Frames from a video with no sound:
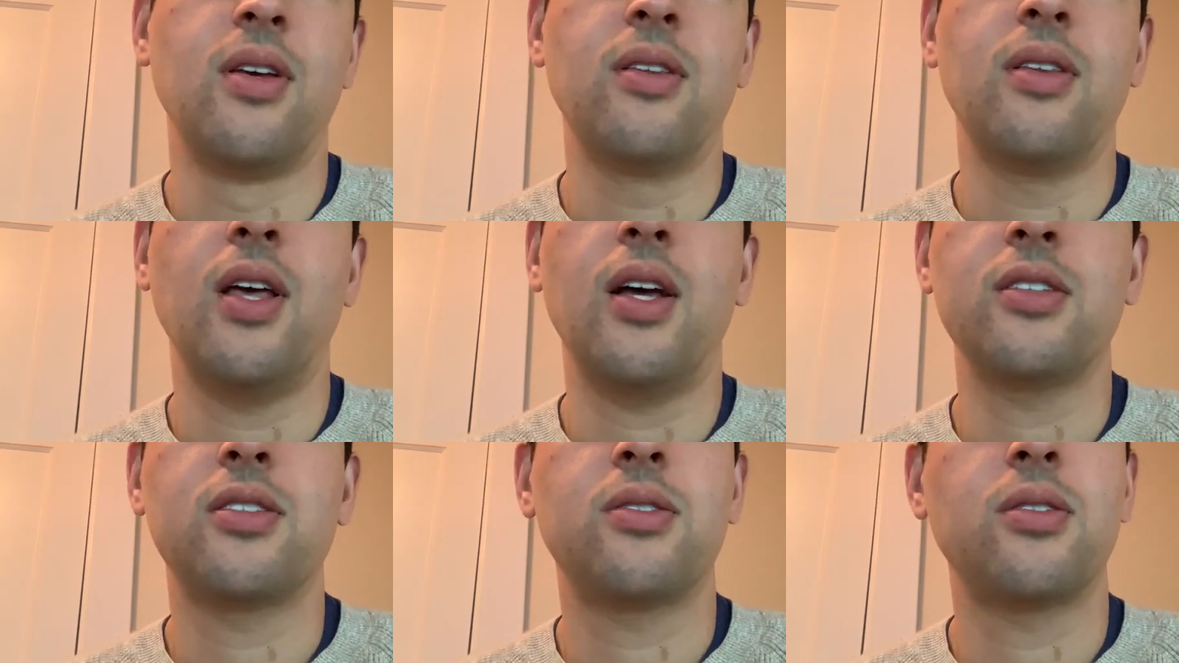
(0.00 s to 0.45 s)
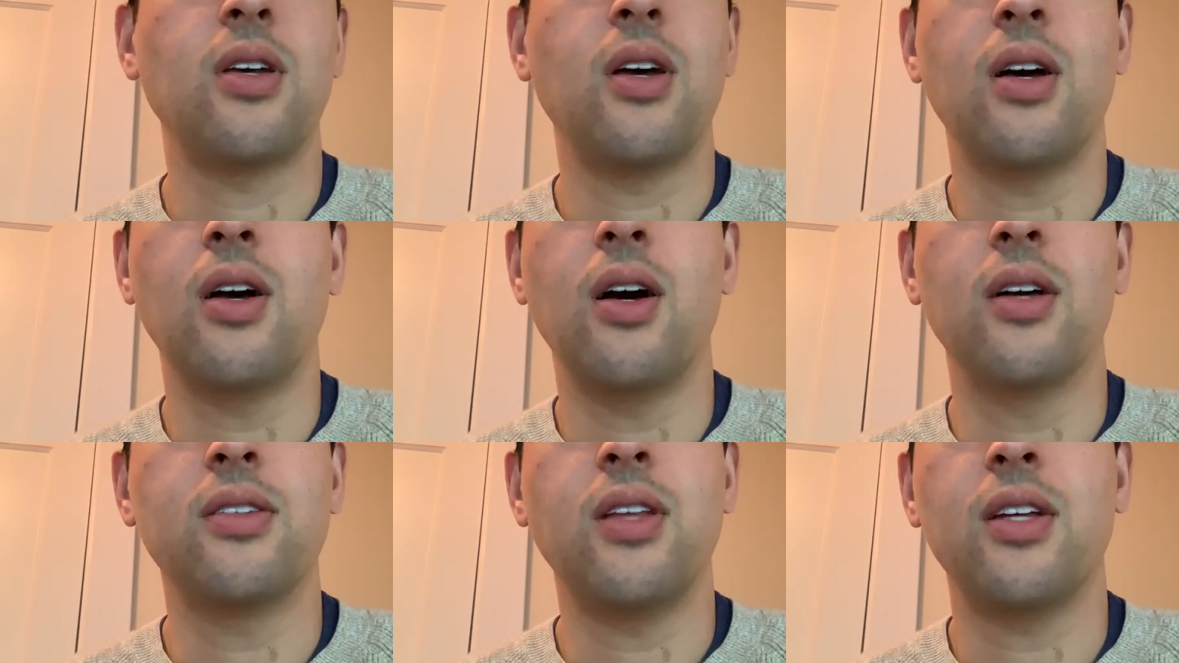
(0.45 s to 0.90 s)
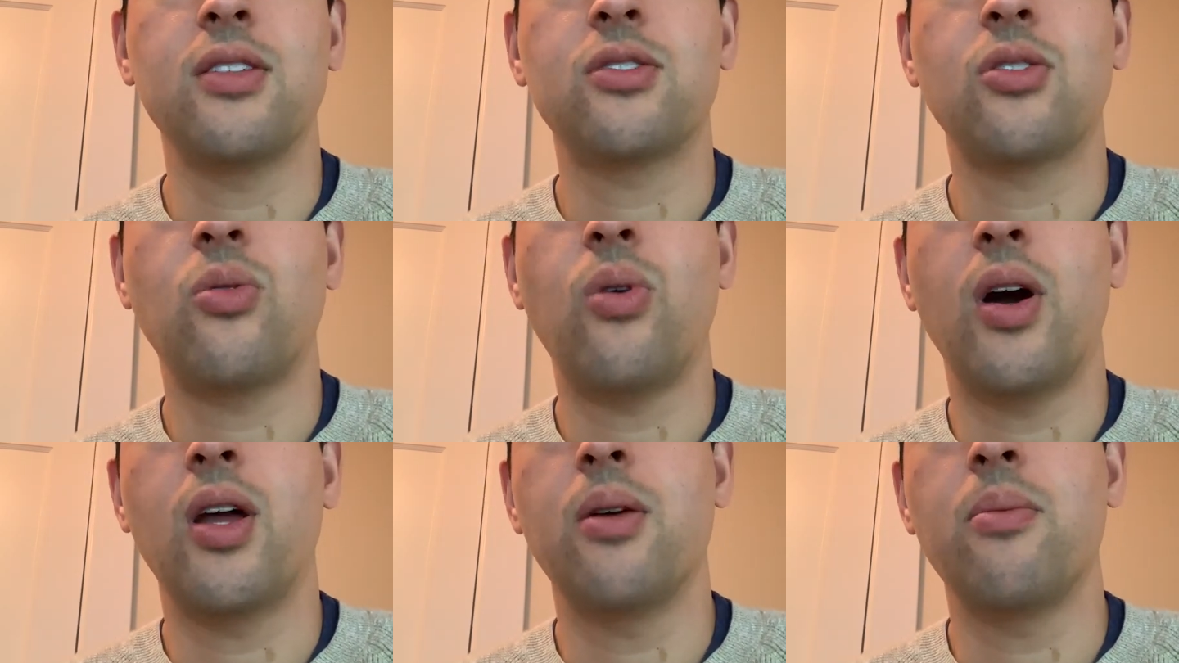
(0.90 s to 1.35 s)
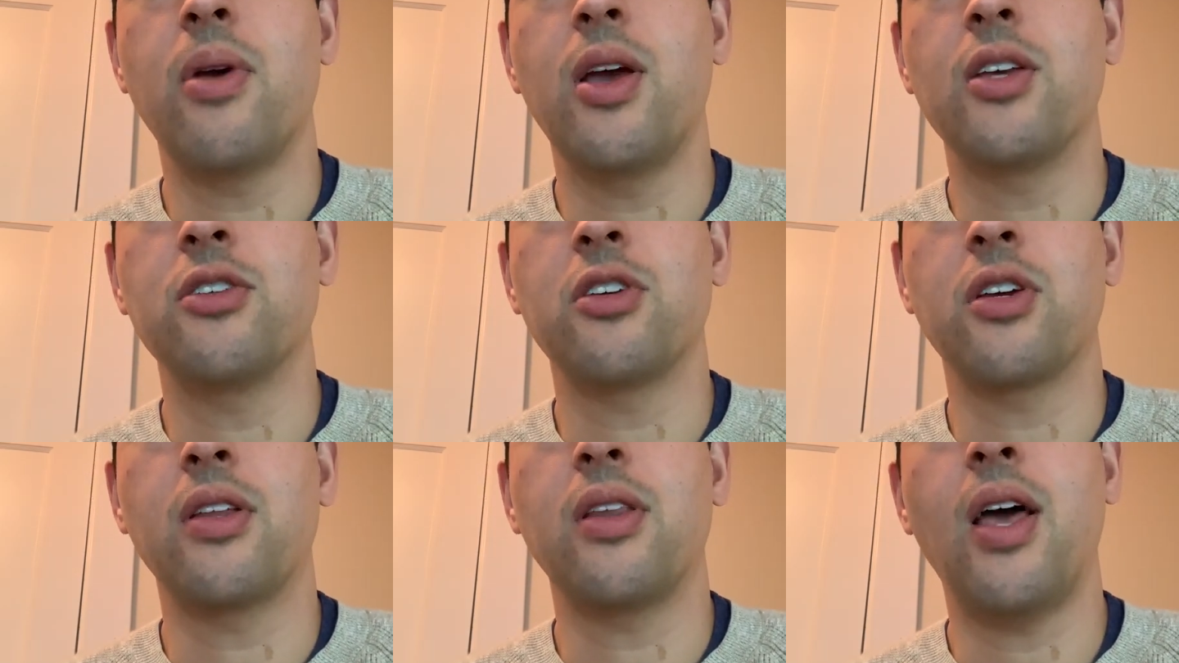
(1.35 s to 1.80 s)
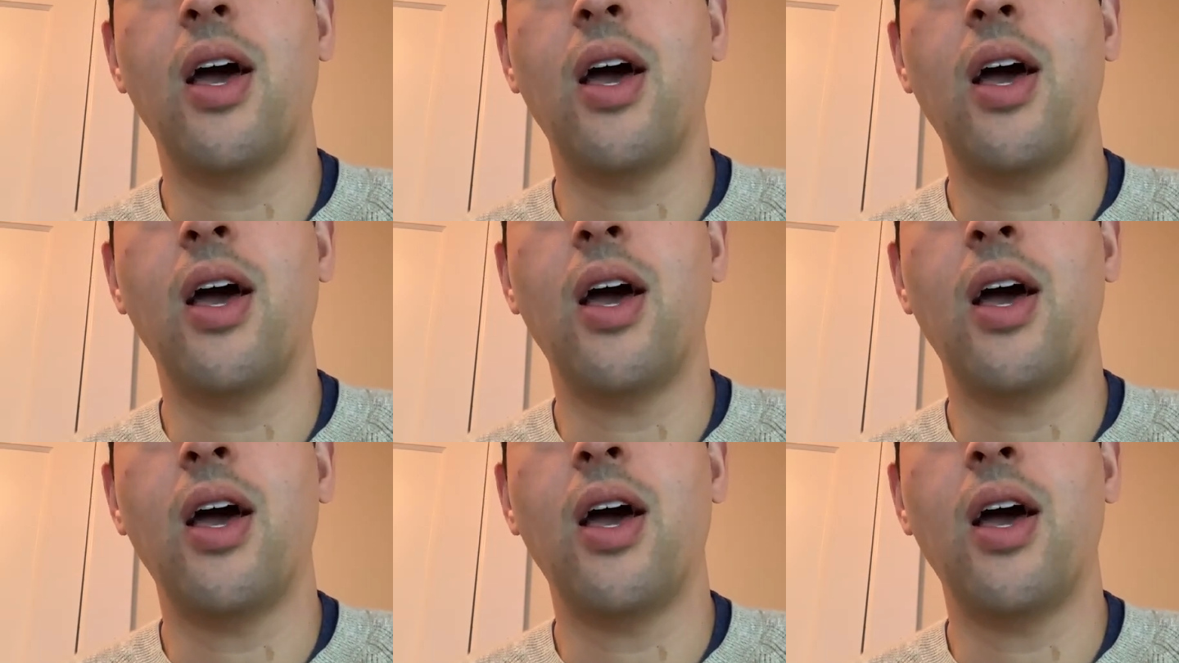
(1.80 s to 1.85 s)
That's quite amazing.